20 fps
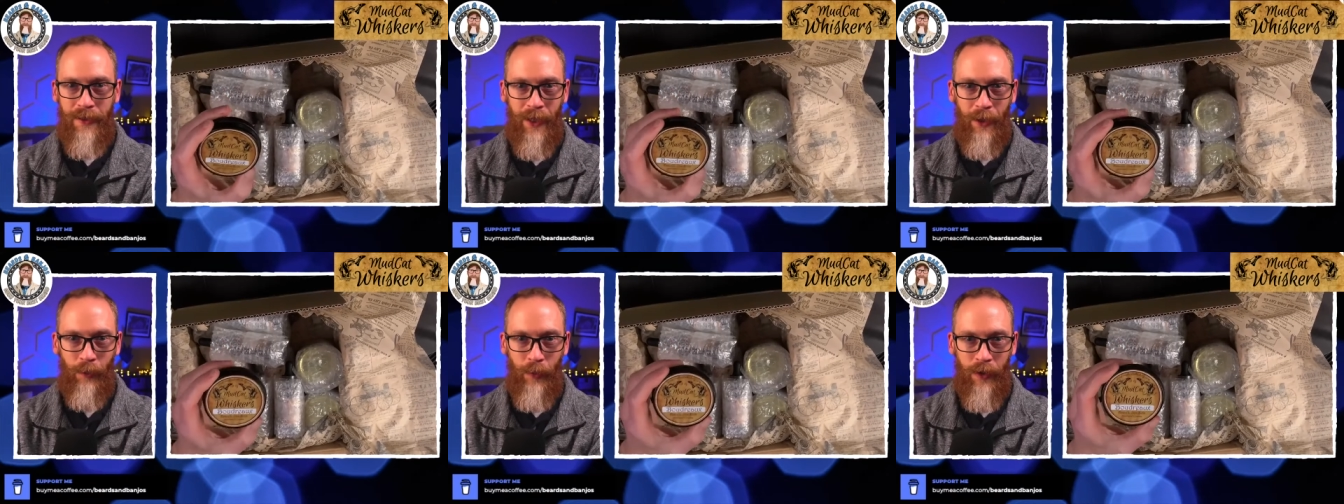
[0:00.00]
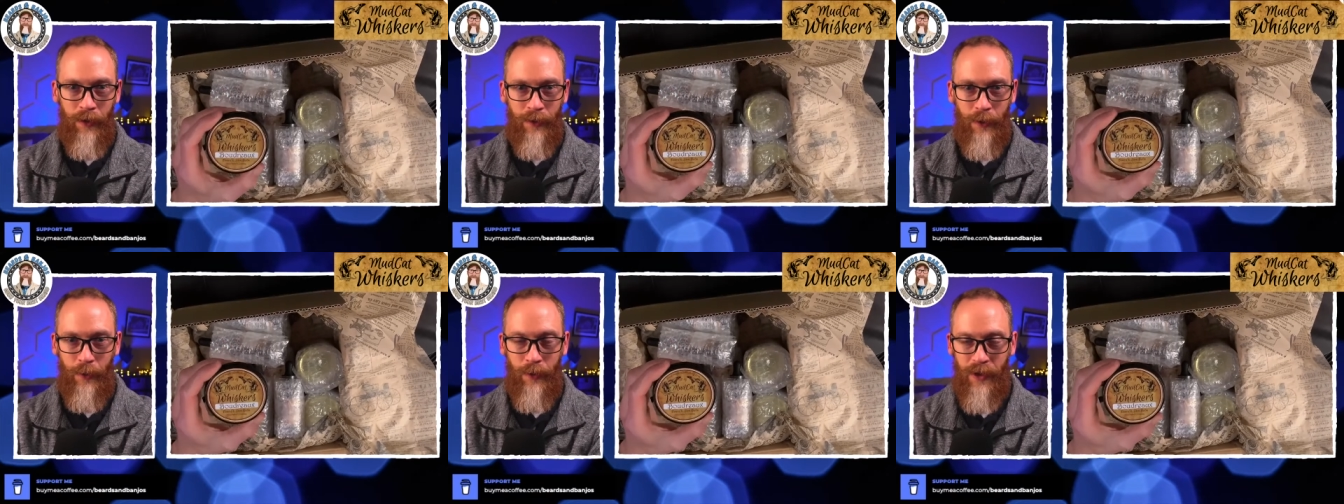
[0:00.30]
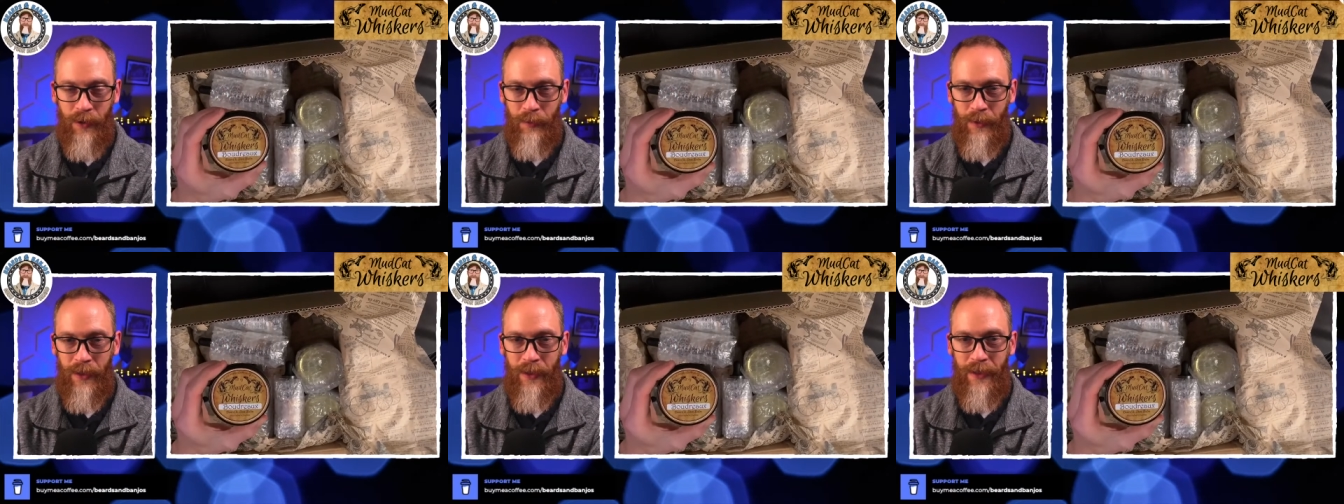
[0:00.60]
I went through
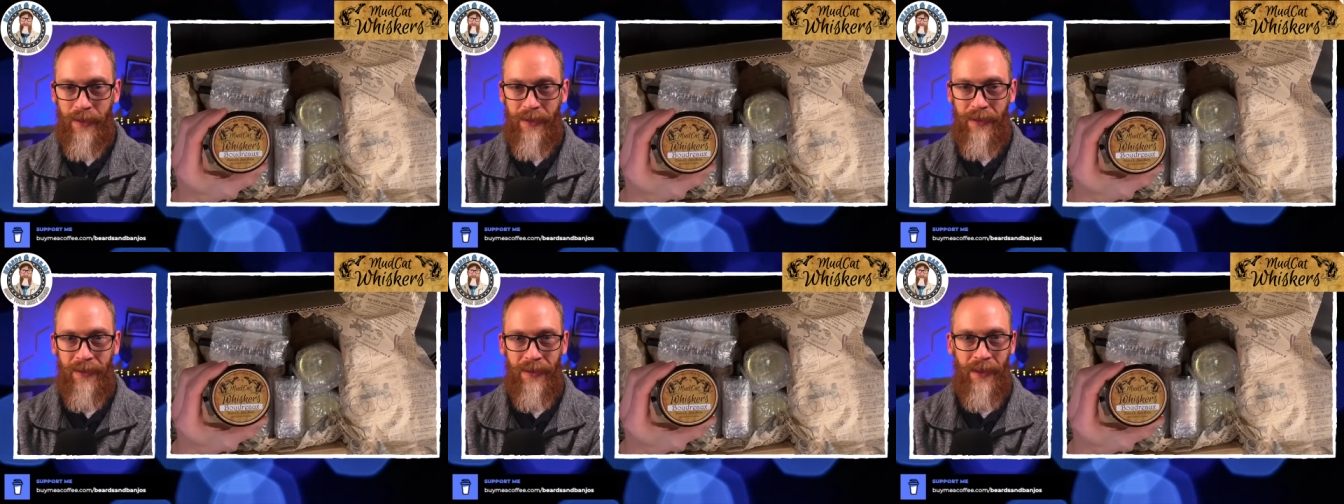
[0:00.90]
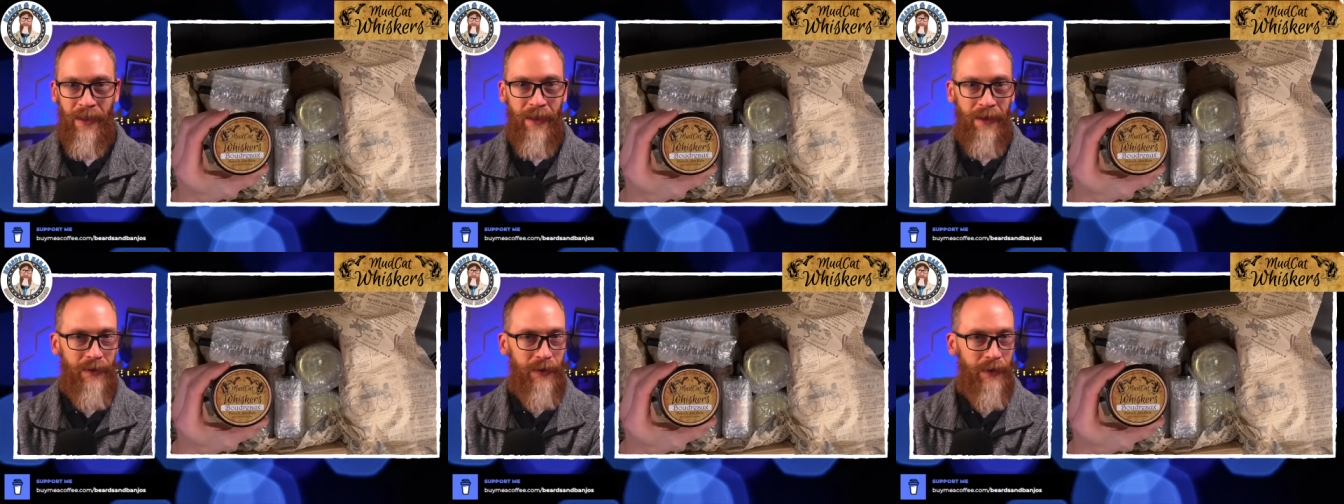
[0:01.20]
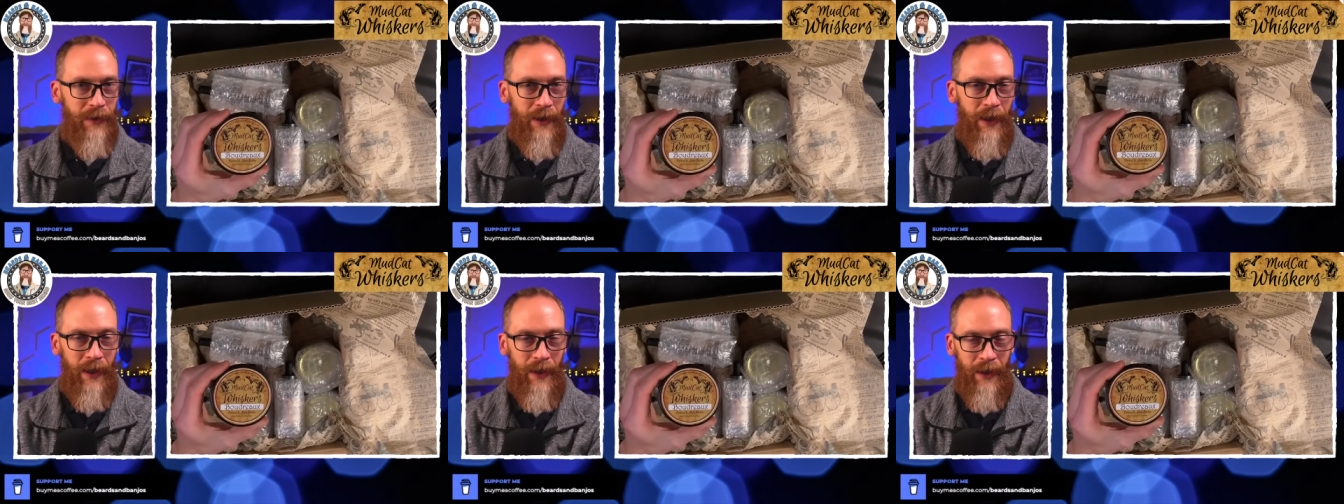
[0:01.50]
some of these
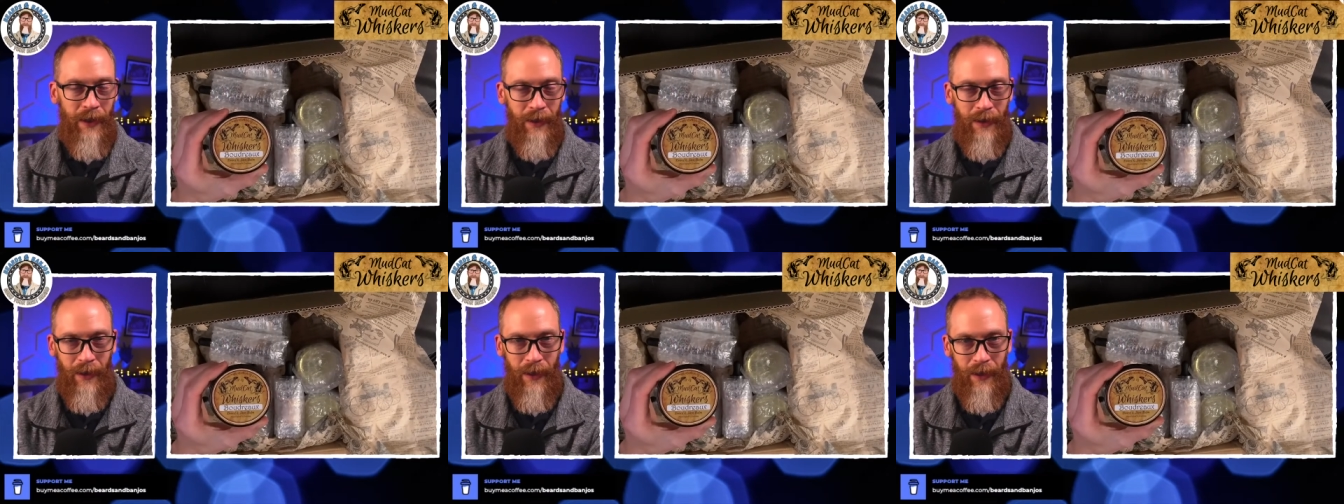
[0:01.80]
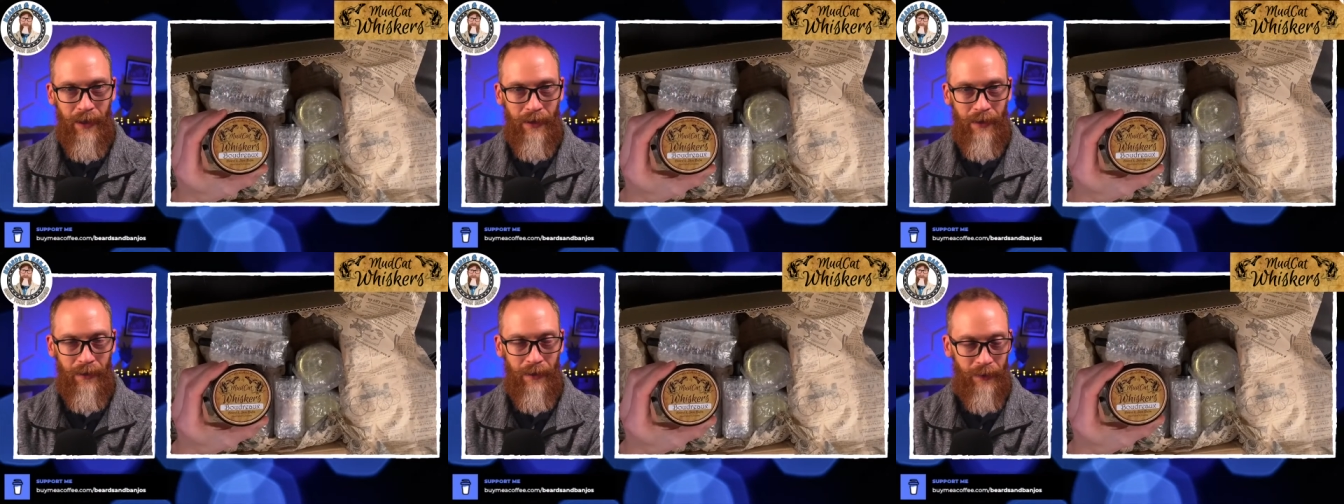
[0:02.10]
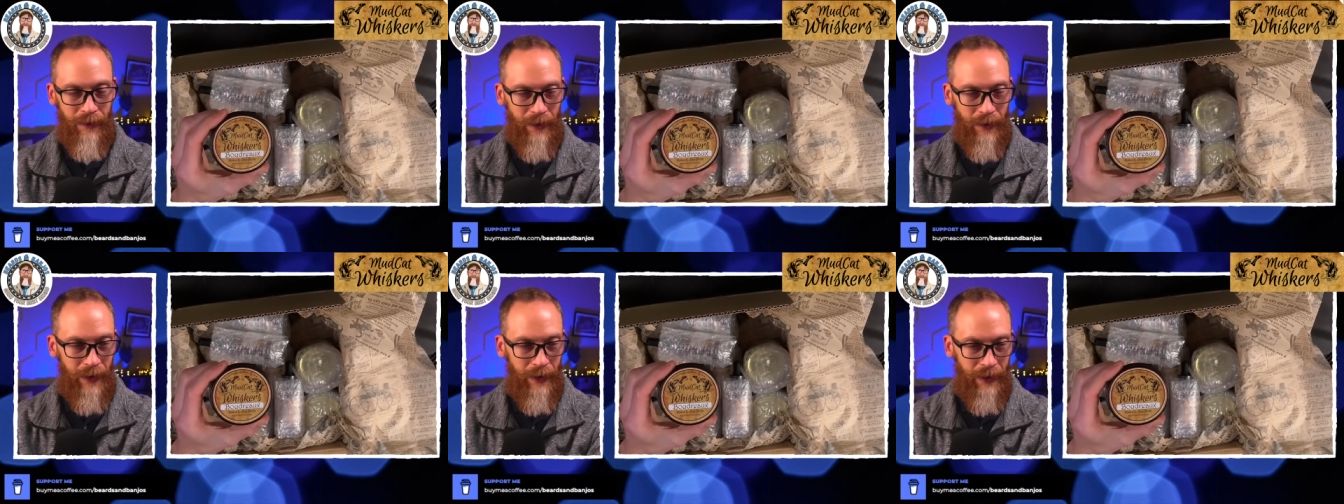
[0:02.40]
scents
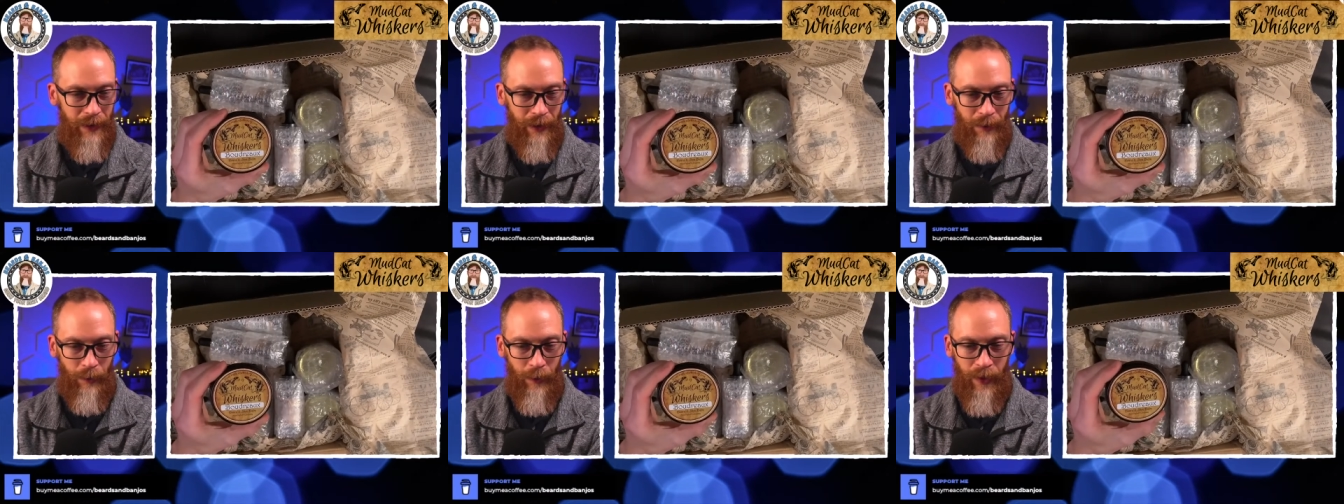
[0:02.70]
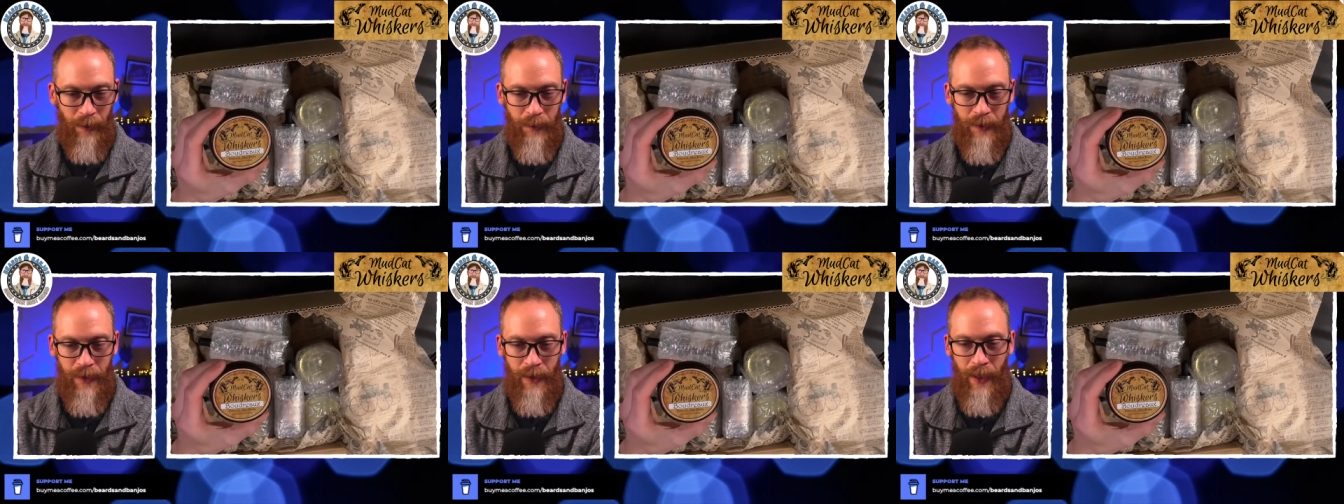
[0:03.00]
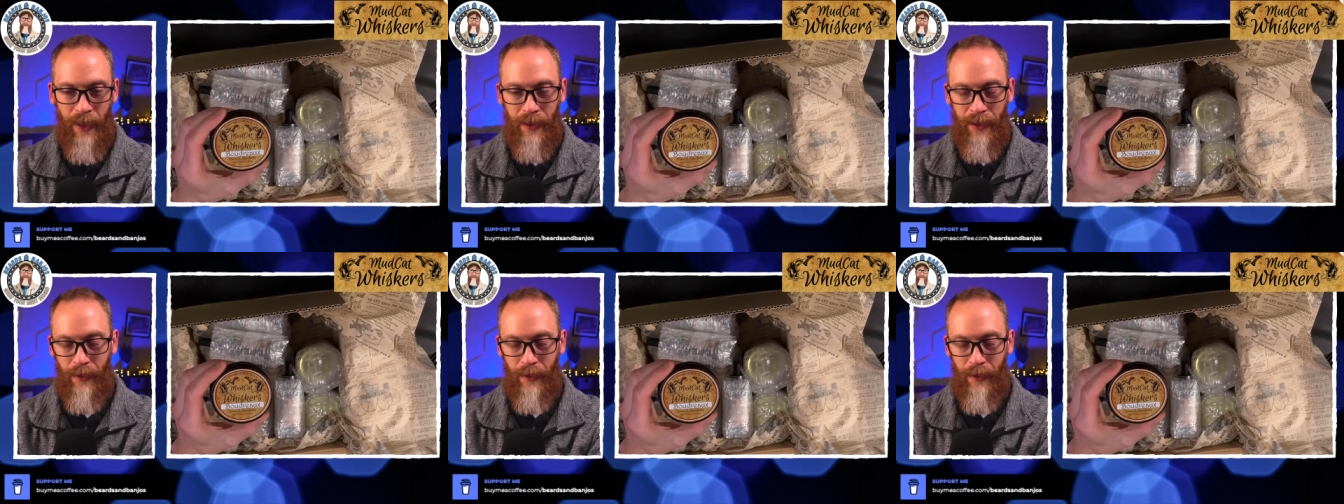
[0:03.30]
on the website.